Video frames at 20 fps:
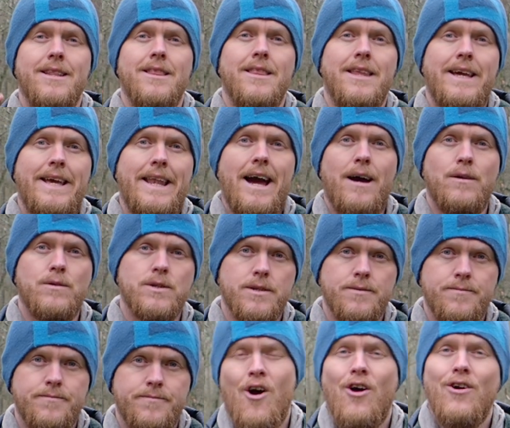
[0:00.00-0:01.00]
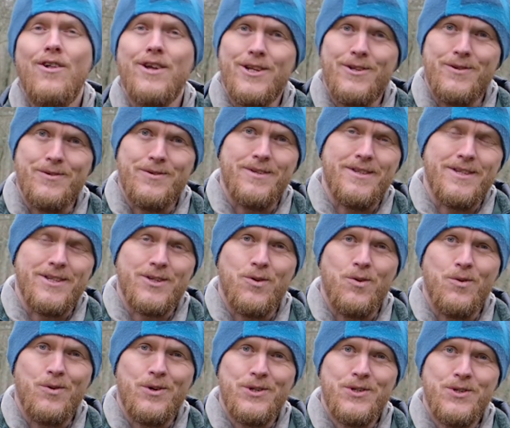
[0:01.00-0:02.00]
laid out. All included in this
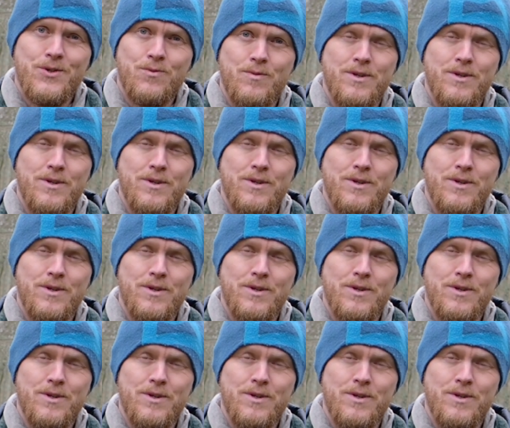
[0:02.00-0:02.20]
course,